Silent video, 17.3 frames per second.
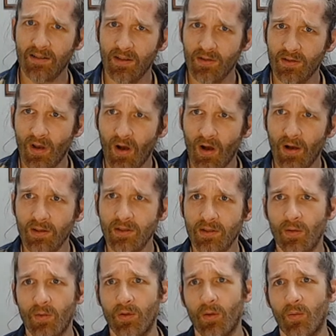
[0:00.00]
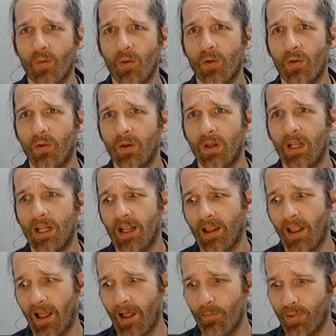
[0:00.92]
There's also the role
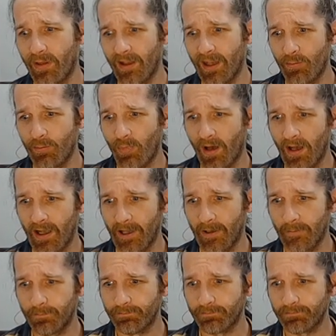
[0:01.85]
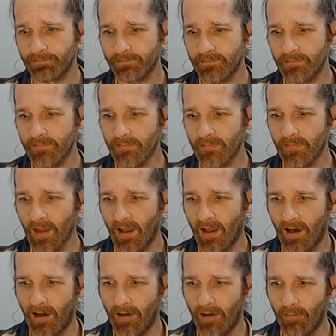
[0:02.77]
played by
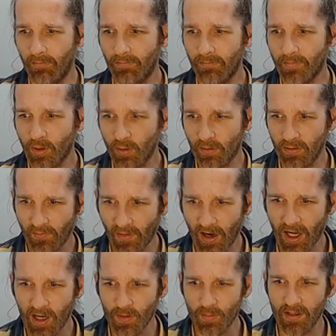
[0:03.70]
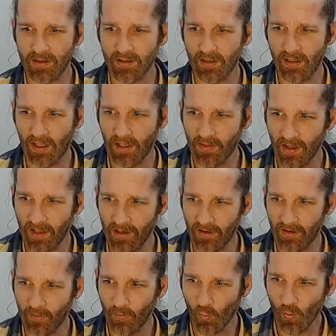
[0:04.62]
your environment and
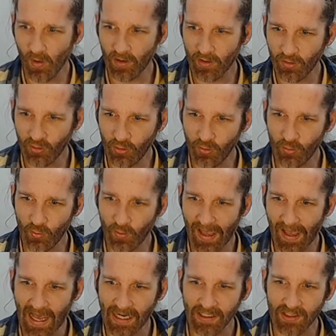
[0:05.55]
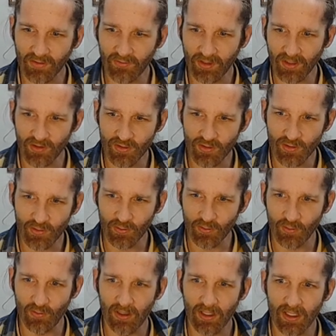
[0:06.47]
then what you actively
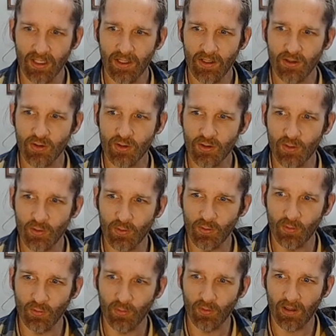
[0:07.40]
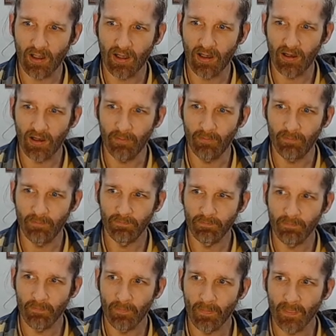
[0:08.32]
do to
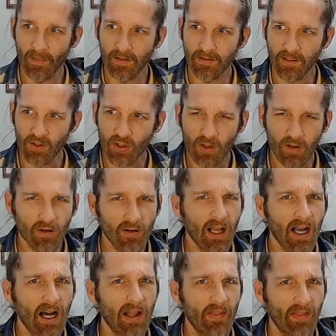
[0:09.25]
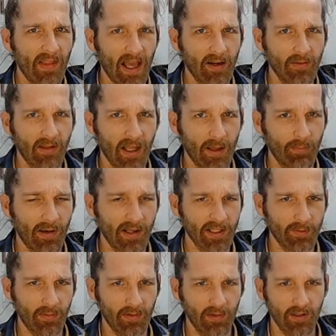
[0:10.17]
turn on that
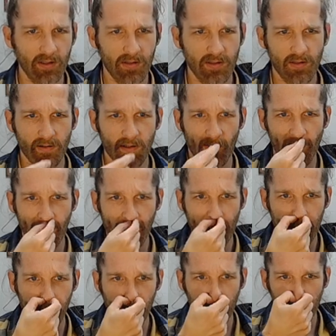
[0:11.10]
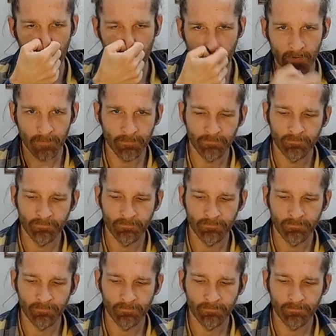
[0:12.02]
possibility, to turn on that capability.